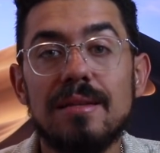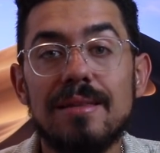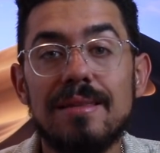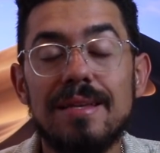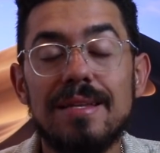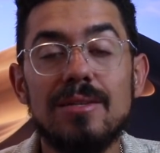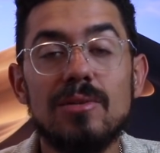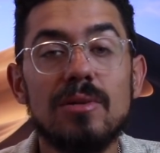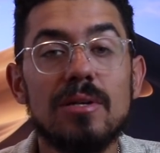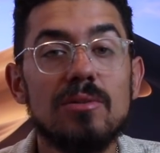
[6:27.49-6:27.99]

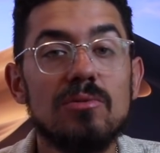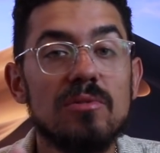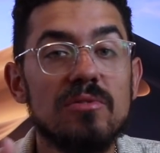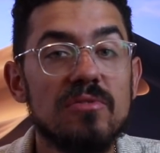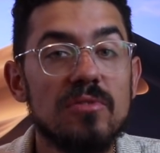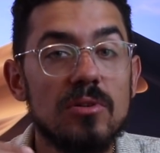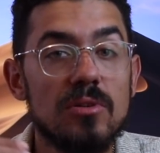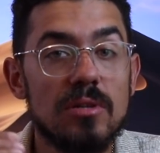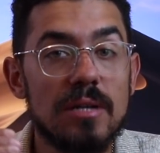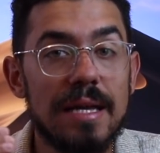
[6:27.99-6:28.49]
Then you can
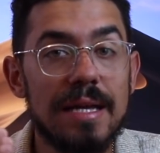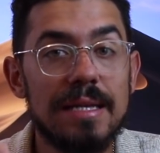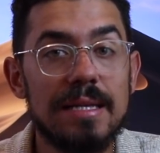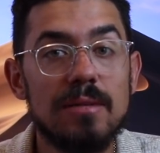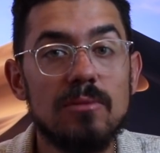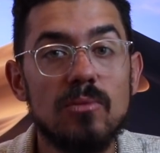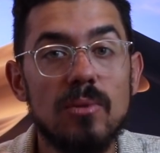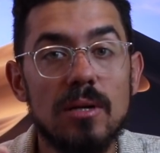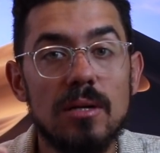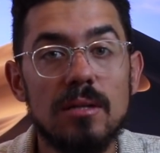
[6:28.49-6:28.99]
refer
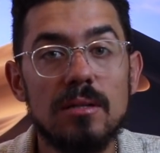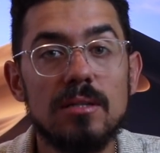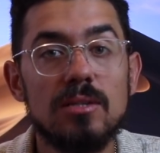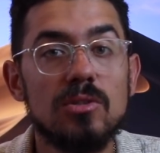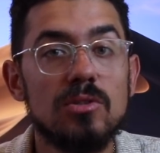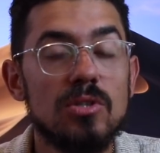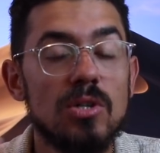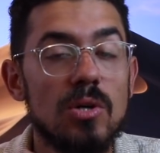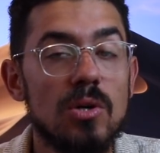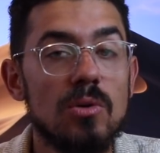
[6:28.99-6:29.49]
anyone
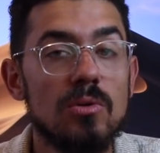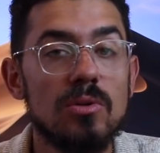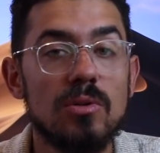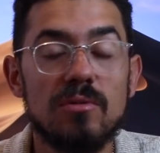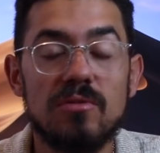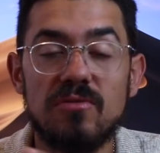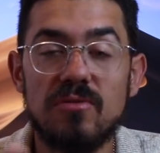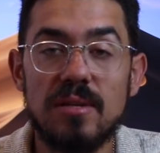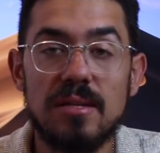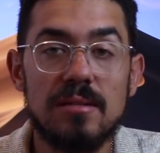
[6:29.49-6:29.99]
you know, your
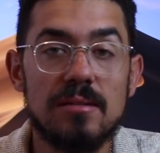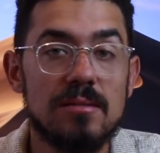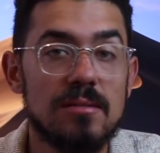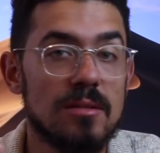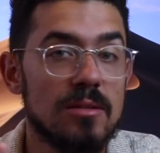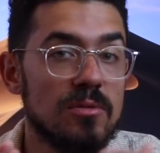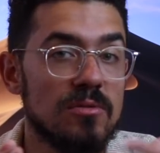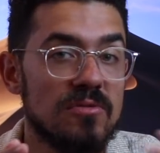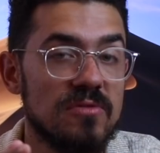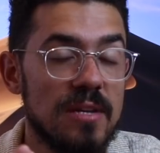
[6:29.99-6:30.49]
friends,
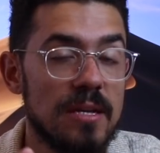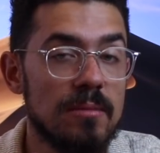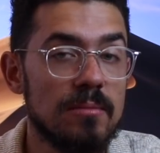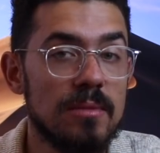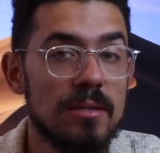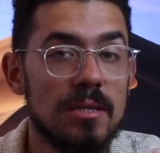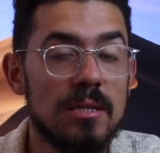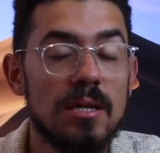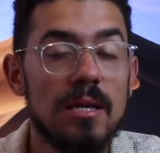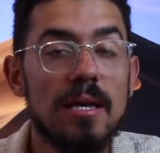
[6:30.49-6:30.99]
your
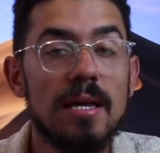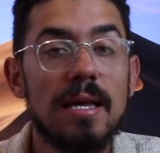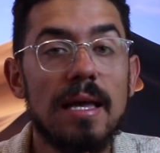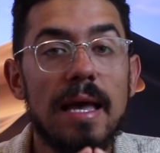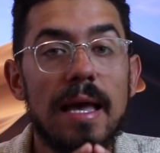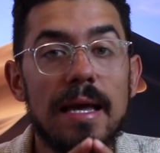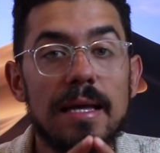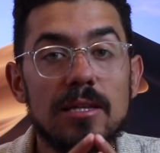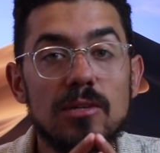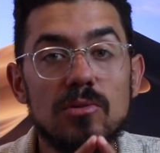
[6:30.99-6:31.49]
family,
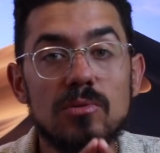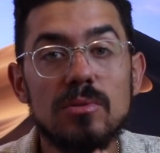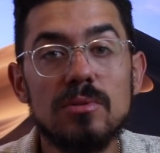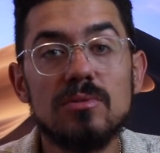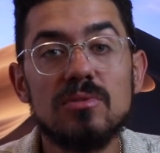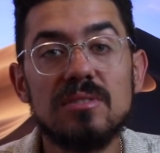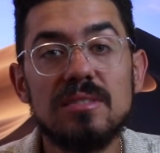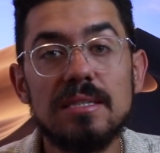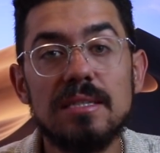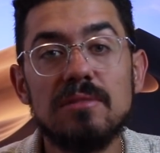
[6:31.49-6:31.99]
and you will
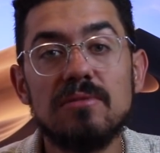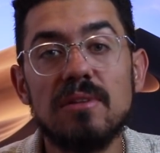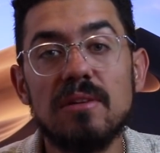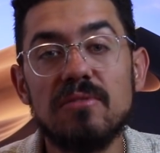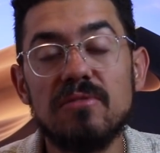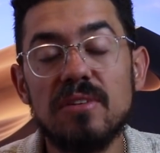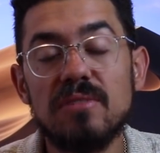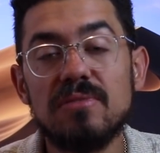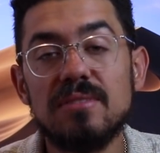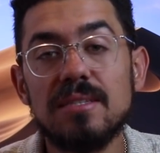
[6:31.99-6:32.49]
receive
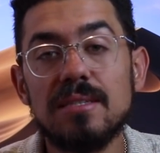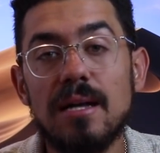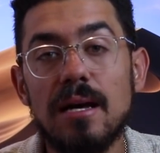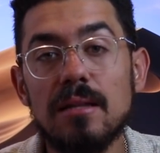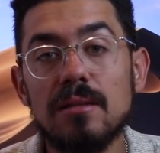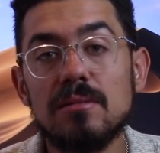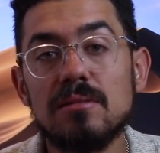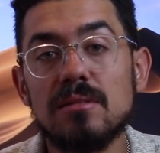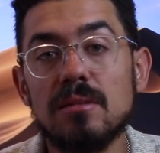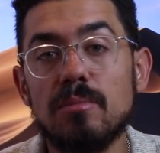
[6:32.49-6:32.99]

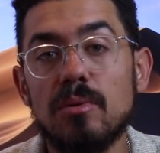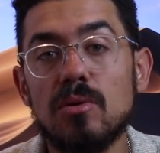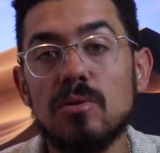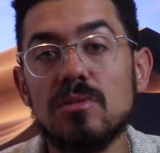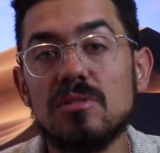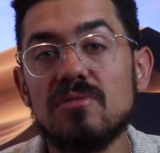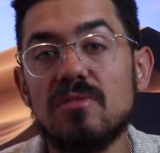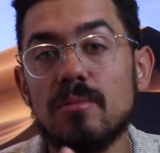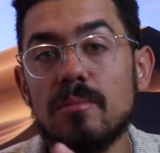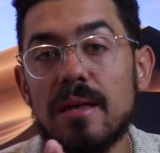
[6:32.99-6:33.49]
$50
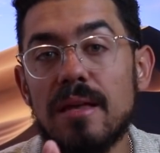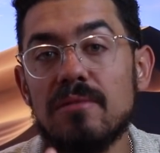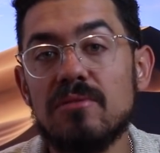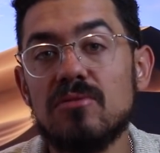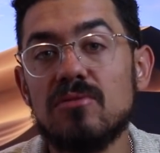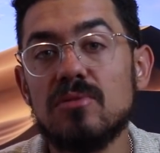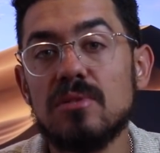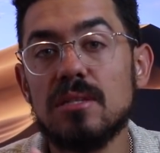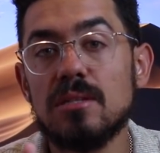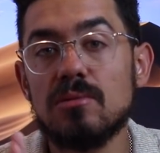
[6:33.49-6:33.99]
bonus from
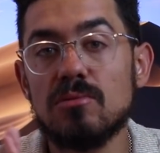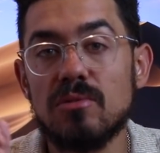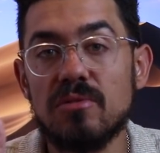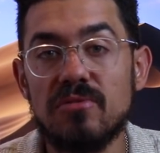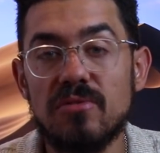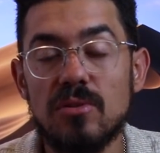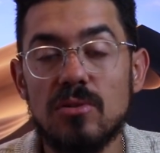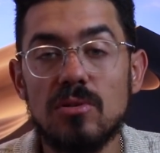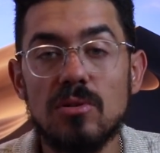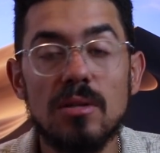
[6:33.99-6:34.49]
every
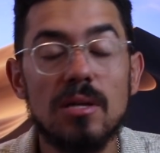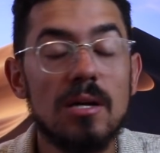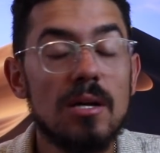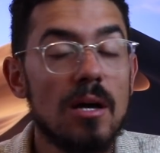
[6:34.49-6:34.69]
referral,